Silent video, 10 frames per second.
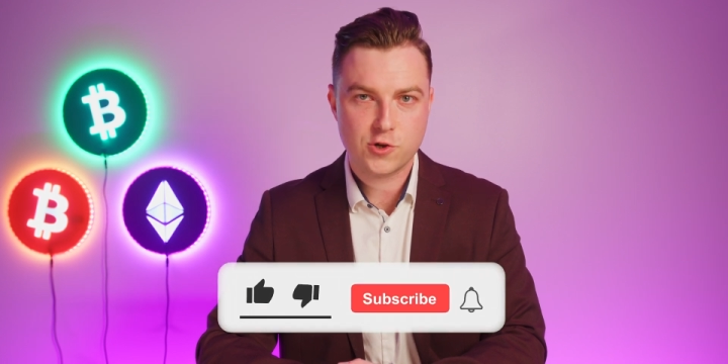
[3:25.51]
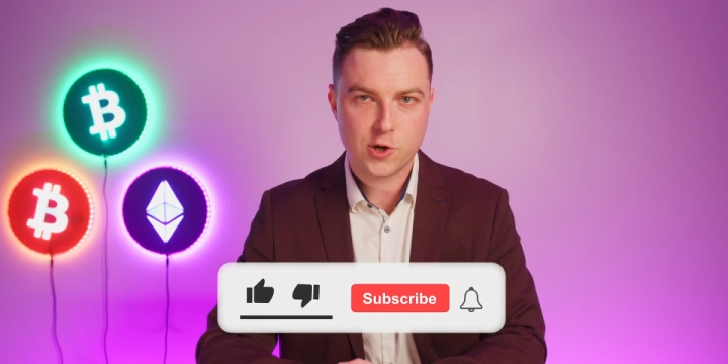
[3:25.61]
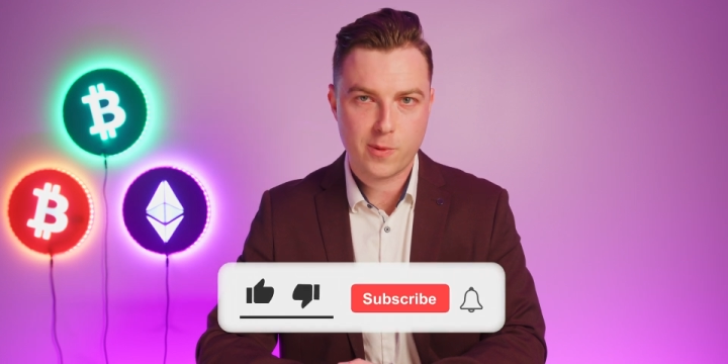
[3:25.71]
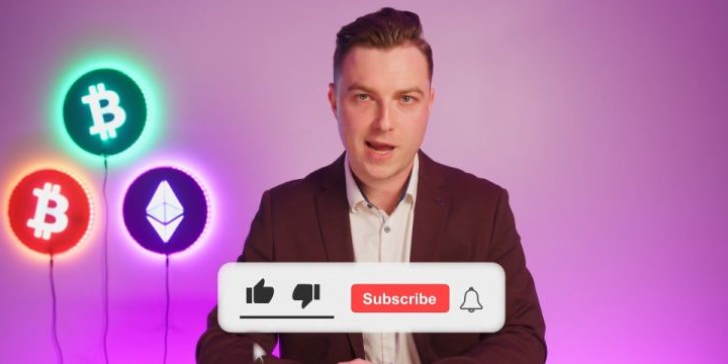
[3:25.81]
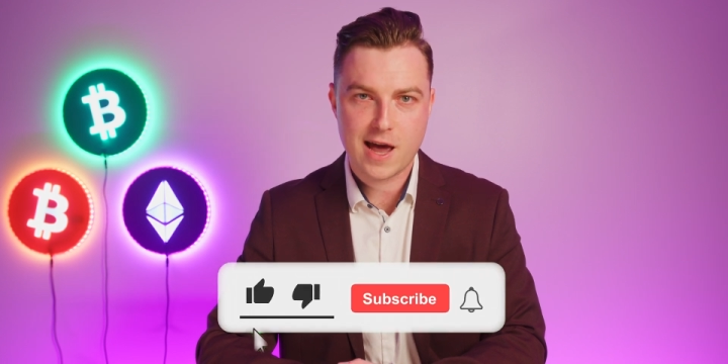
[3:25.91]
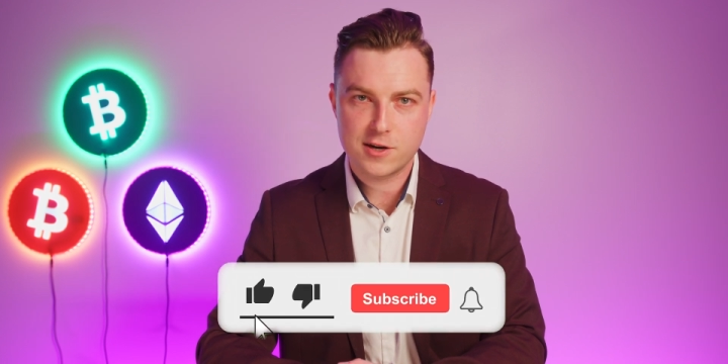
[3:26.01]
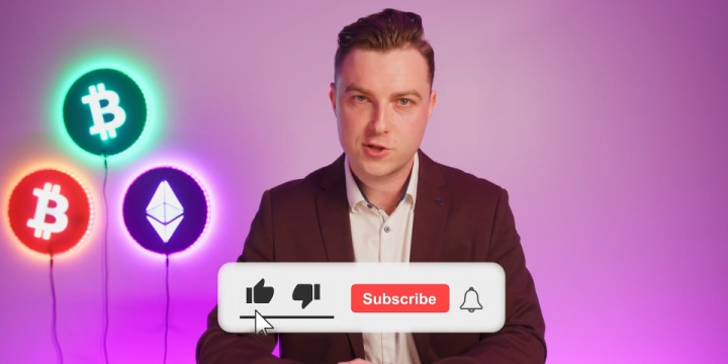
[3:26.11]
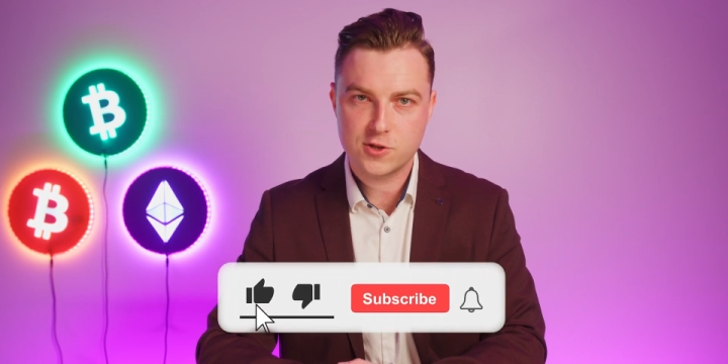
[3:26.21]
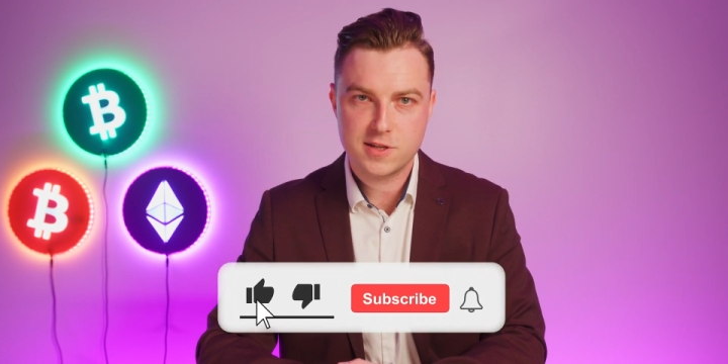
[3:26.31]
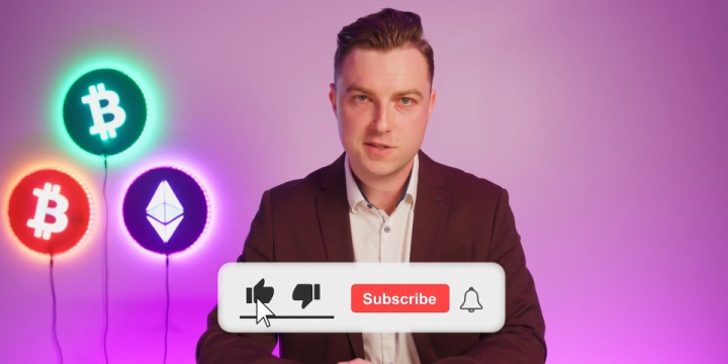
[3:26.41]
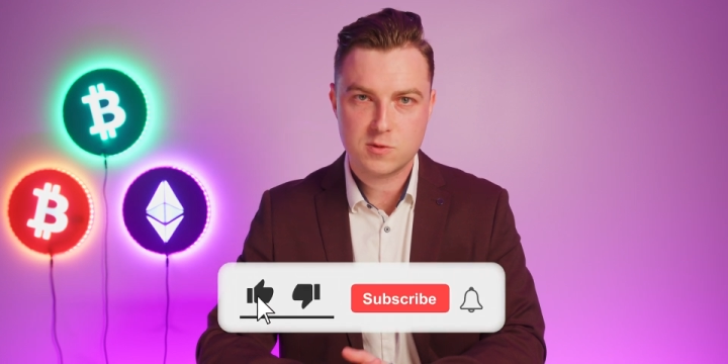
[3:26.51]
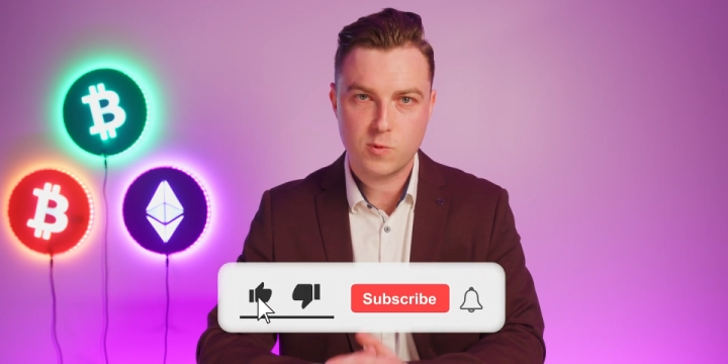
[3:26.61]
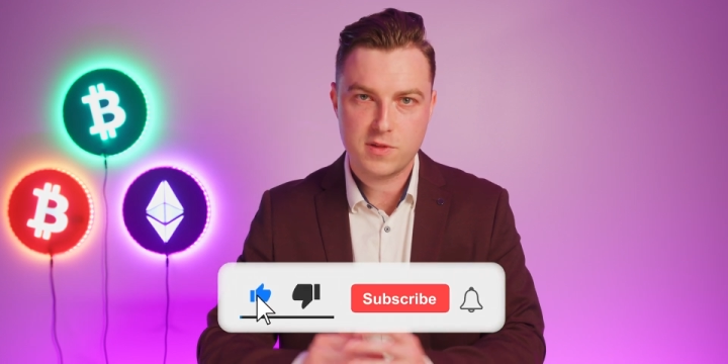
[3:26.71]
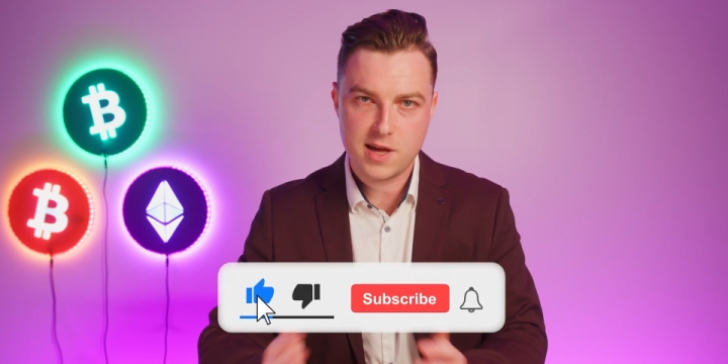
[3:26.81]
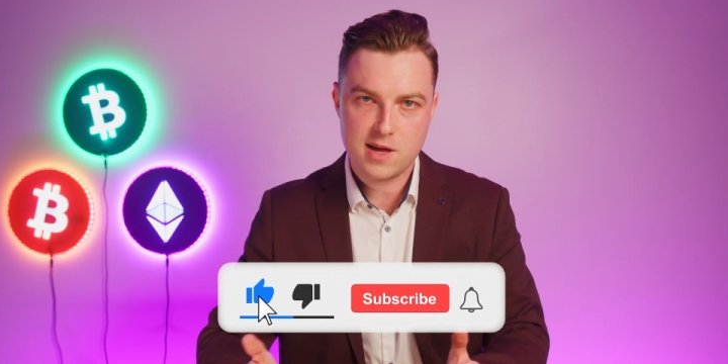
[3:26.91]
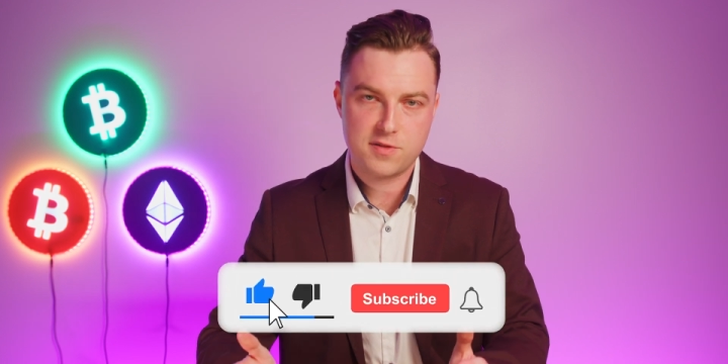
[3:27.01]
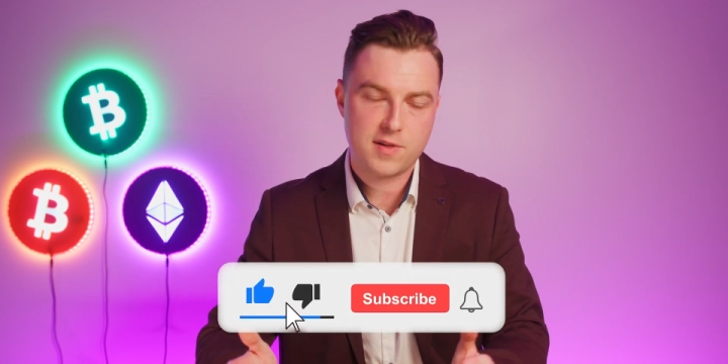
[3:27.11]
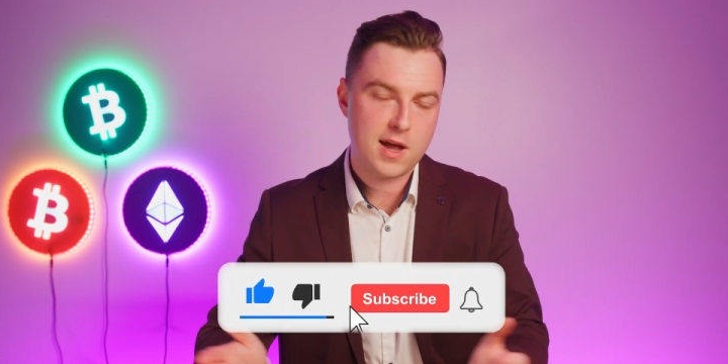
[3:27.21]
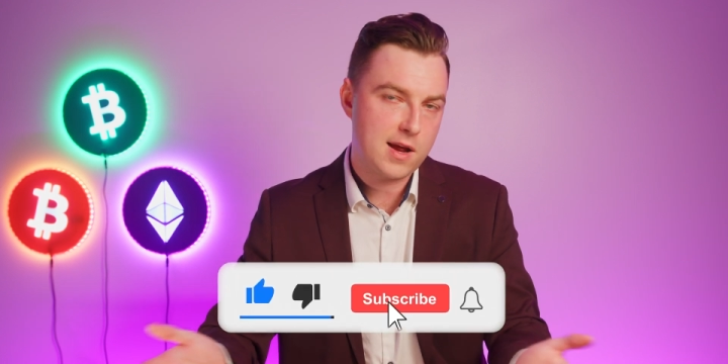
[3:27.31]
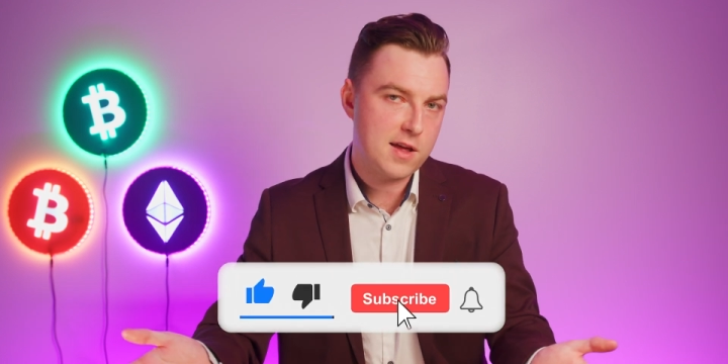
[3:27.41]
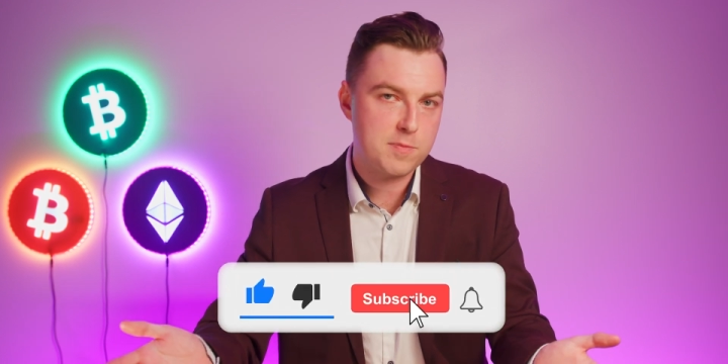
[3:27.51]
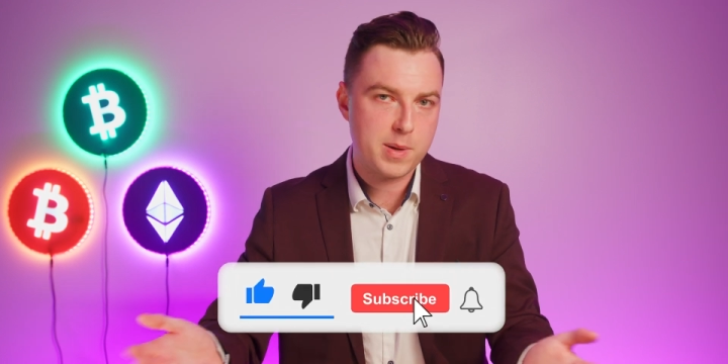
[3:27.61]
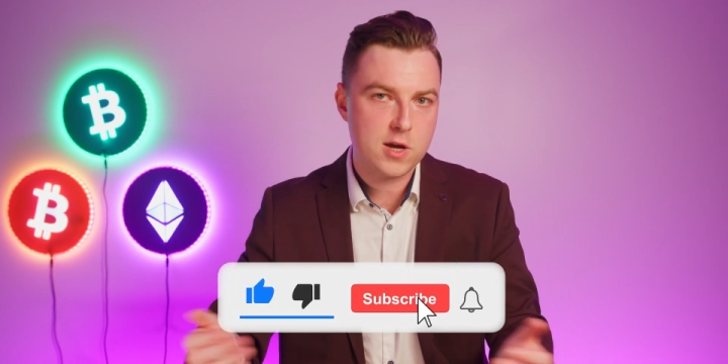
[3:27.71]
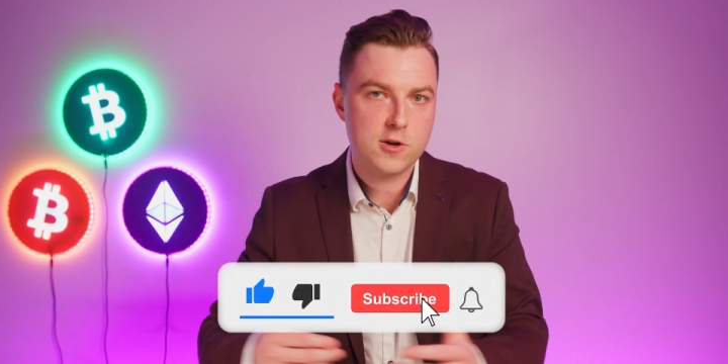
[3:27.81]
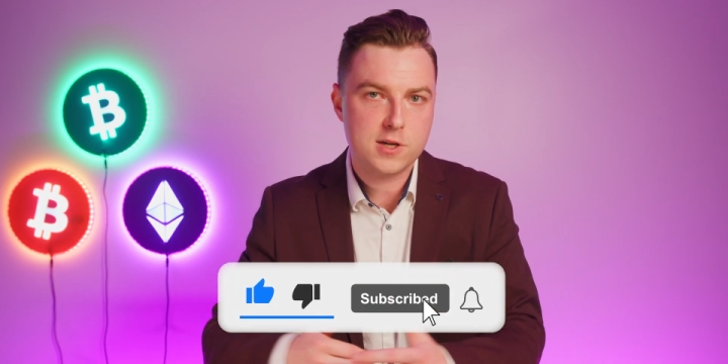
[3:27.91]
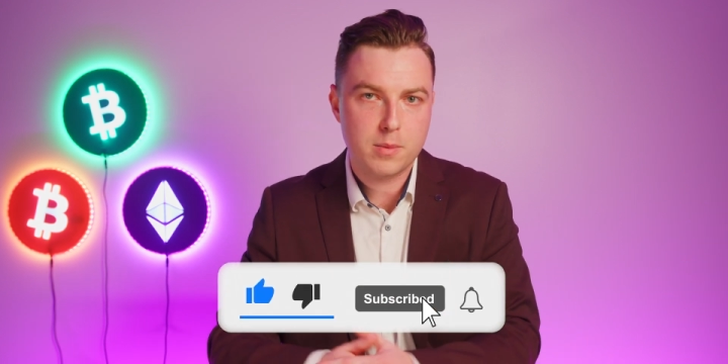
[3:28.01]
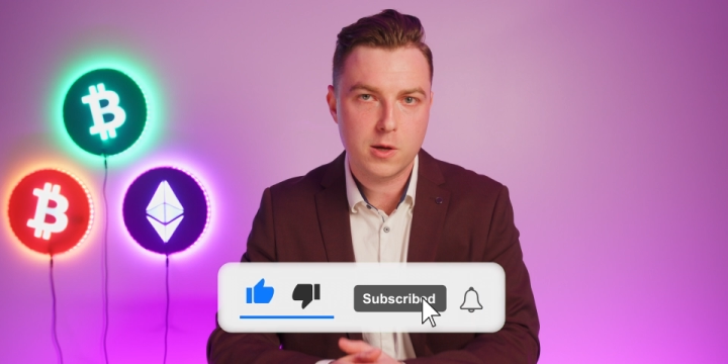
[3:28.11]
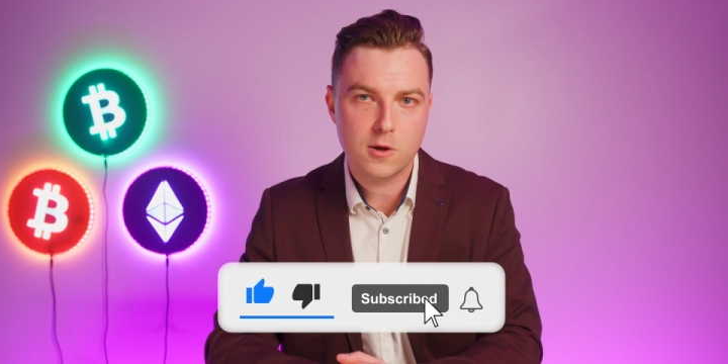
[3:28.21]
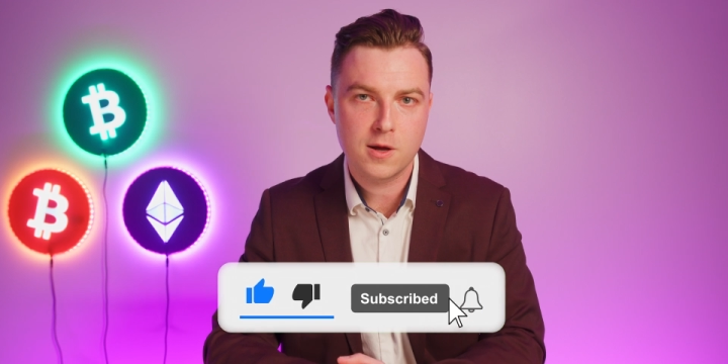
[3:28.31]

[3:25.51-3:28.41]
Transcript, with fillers: showing how to do this with ETH and ETH POW.